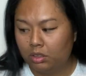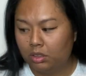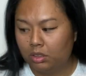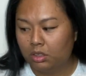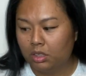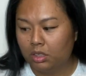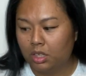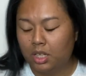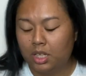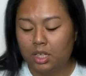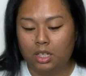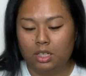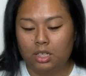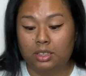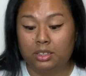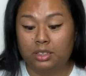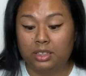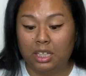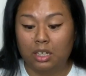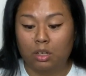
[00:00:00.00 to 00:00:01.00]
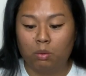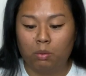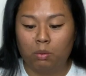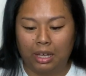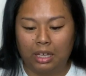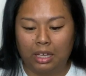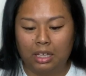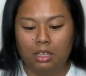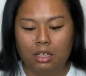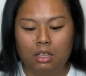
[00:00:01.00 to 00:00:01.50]
the Tia
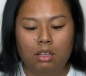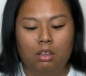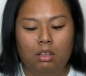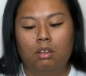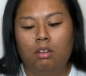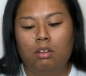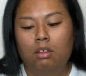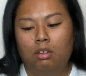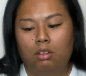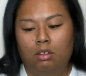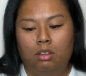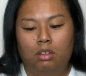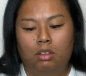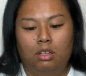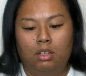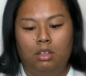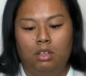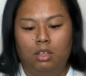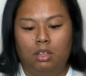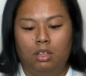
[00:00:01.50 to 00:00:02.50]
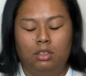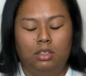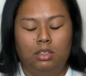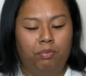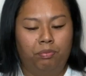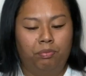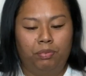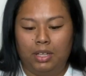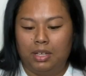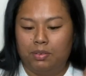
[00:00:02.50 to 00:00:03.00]
Kwai, the
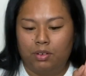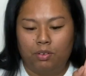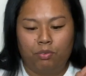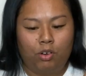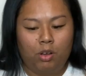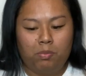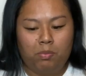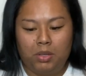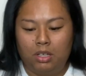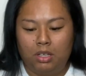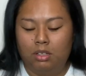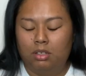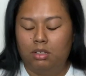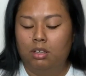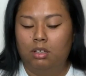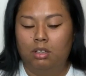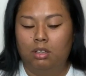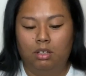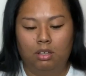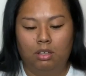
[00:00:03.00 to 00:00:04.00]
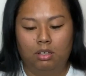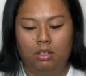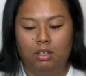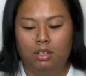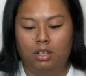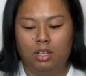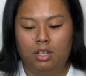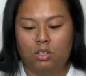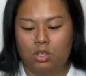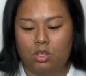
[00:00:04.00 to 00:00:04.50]
flavor from it,
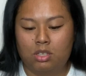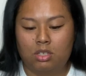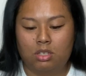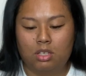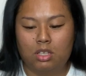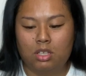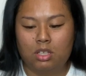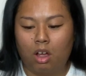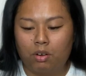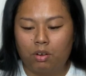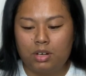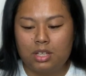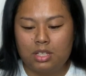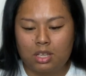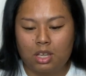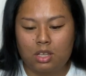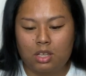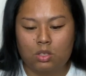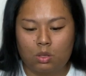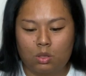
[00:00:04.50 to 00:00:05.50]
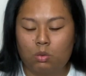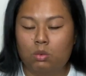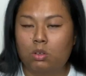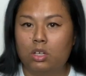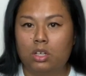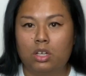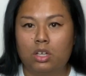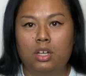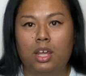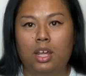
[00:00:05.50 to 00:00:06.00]
it already tastes so
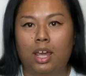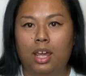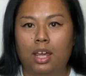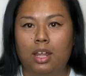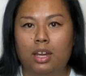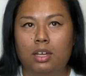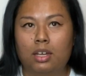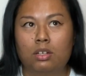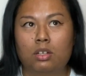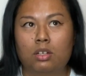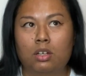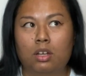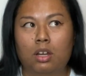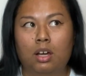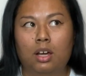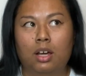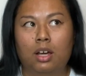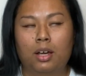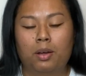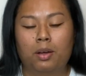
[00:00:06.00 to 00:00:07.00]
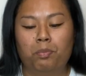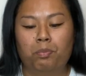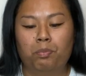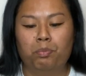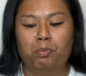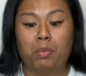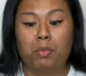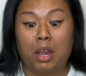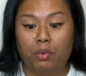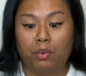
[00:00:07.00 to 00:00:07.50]
good, and
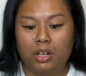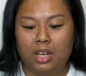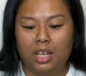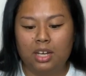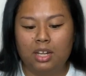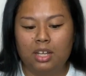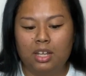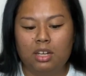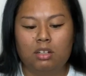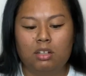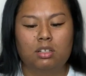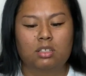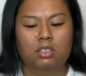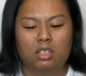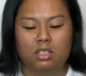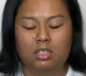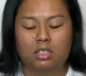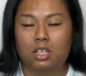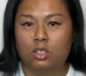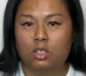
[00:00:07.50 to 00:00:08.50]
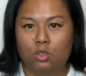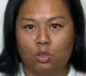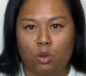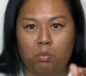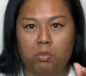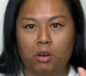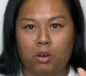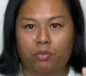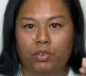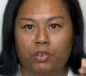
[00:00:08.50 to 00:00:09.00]
marinated, it's gonna taste so
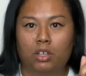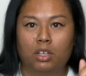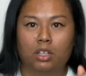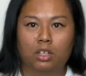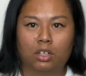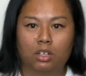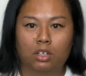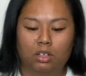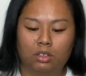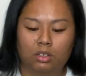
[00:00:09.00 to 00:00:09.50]
perfect in here.